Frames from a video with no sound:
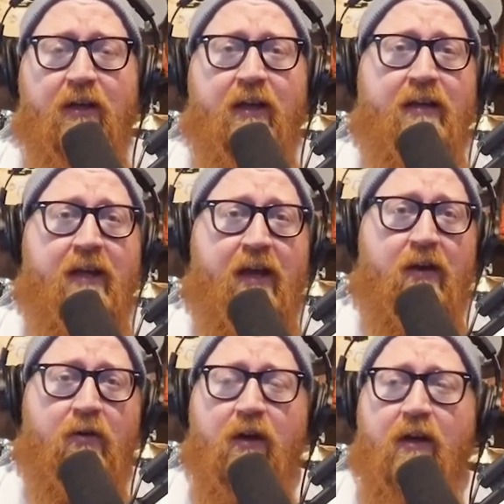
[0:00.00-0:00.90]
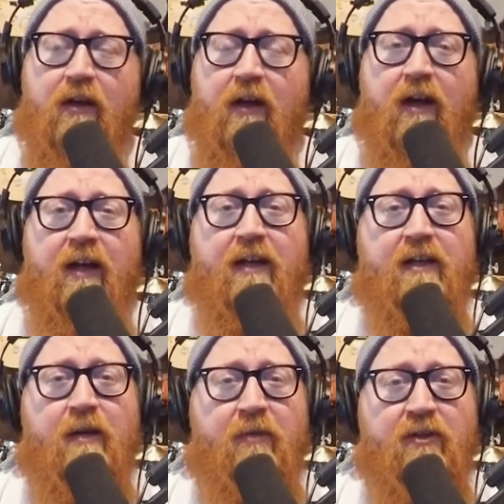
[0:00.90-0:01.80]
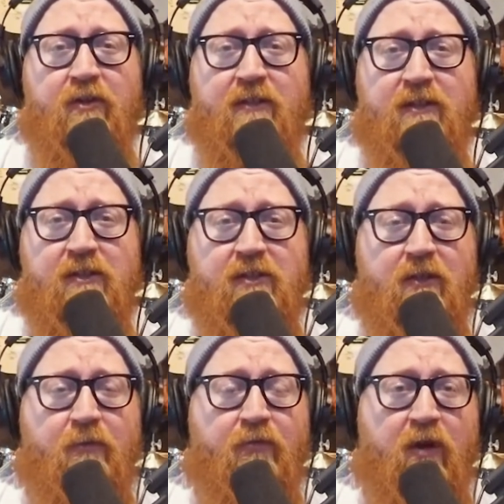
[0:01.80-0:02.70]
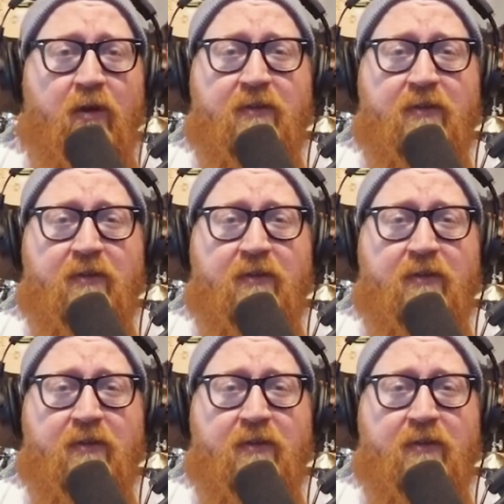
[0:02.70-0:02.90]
And now heading up our transition from